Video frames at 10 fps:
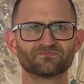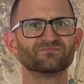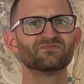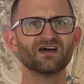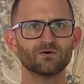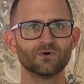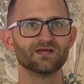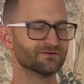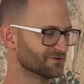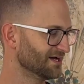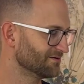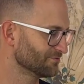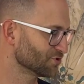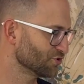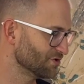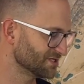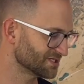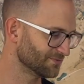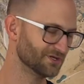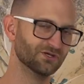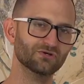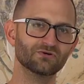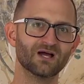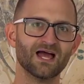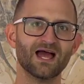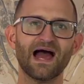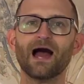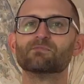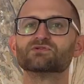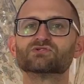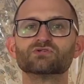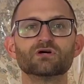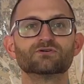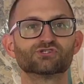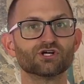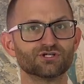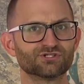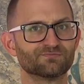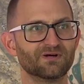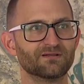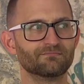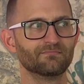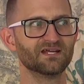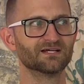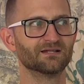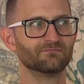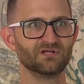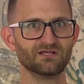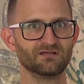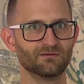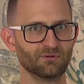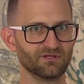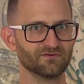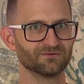That way you're not recruiting someone who happens to go to church but may not be a believer.